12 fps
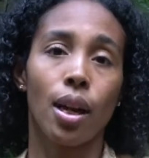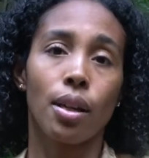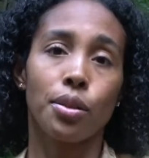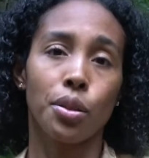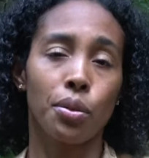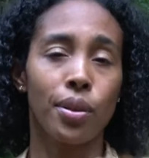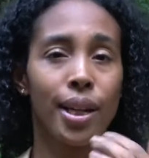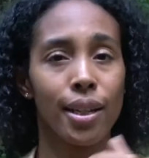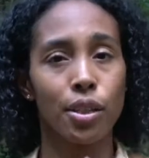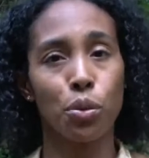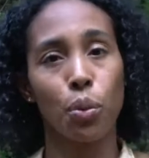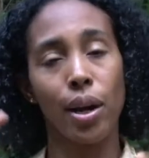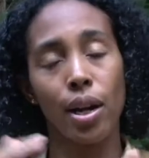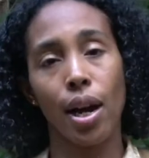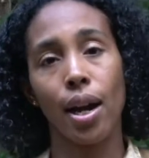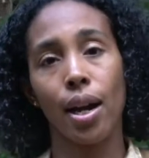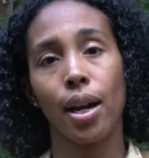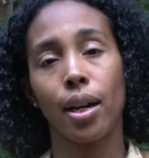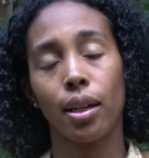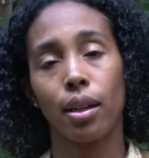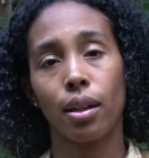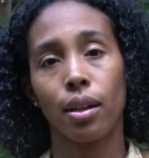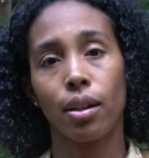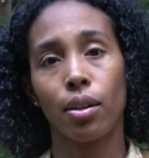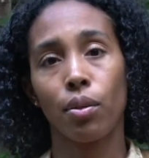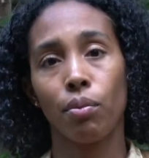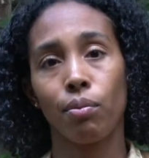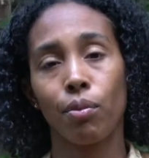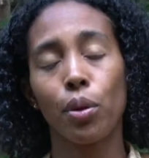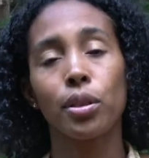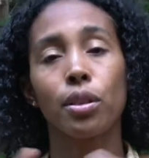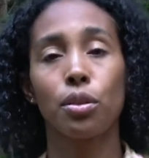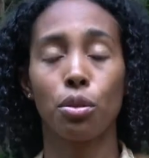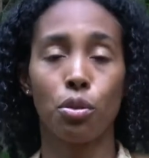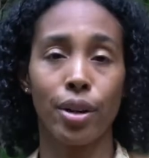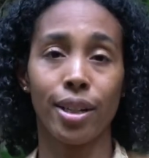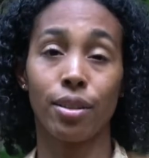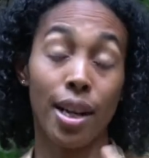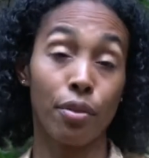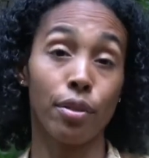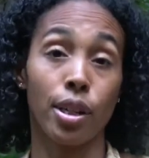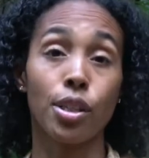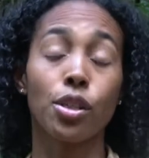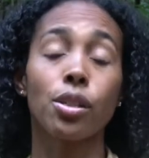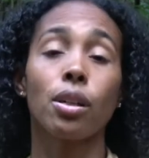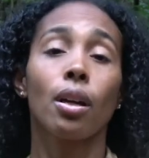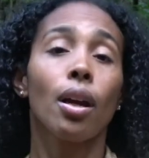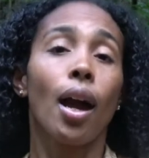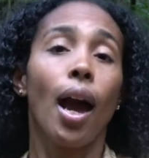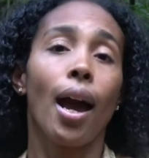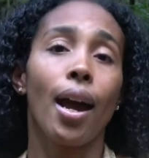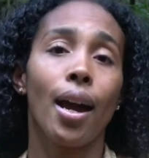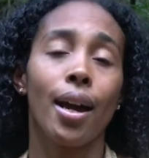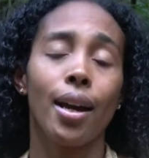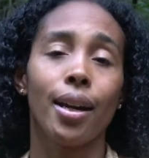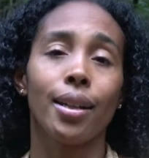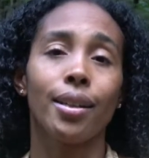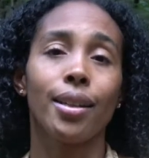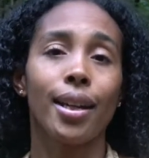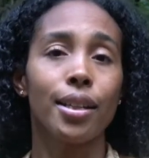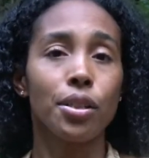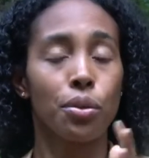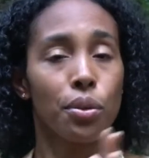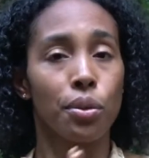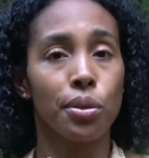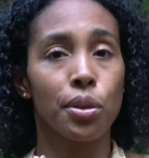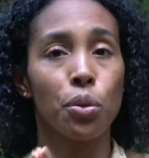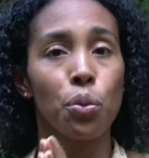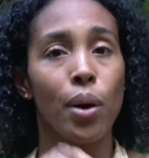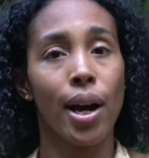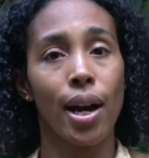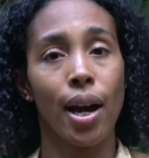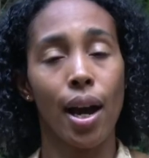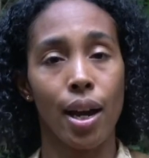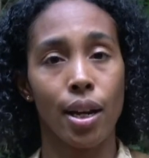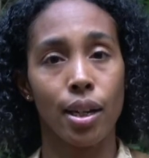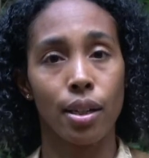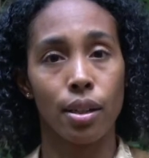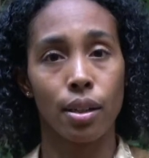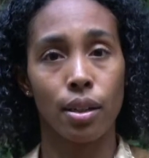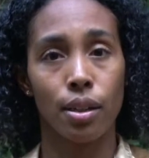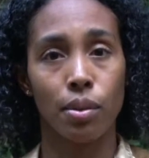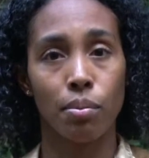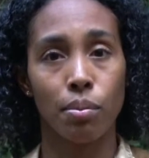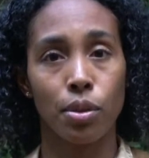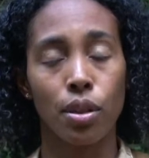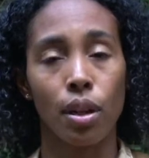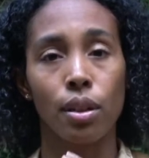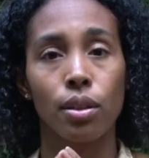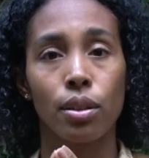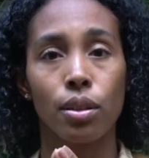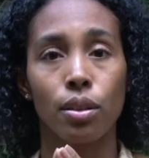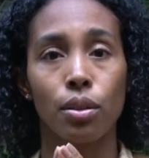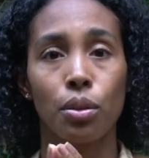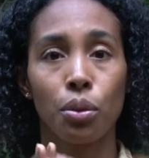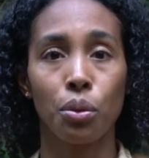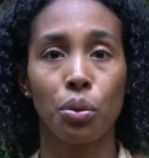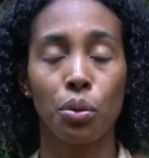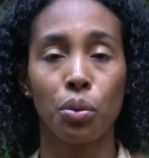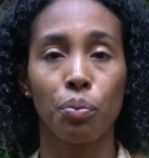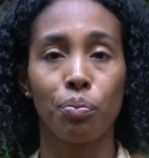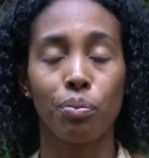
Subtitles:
So that is why I wanted to create leverage, and that is also why I started to,